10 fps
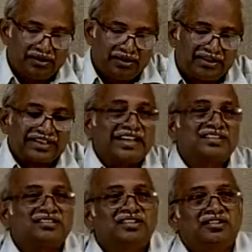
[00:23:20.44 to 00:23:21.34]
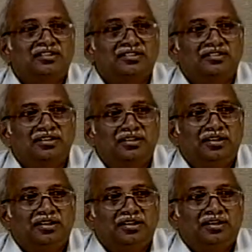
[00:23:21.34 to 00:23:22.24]
It restricts
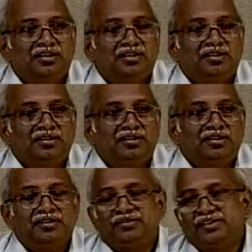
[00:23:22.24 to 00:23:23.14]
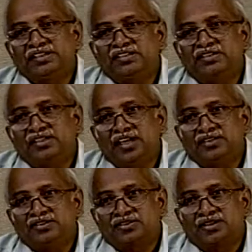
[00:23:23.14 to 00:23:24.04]
the vessel
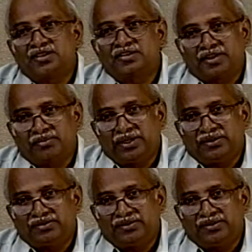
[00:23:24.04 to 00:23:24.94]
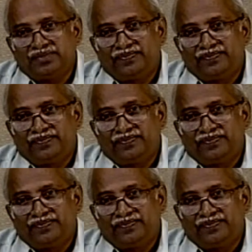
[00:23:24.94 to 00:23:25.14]
size tremendously.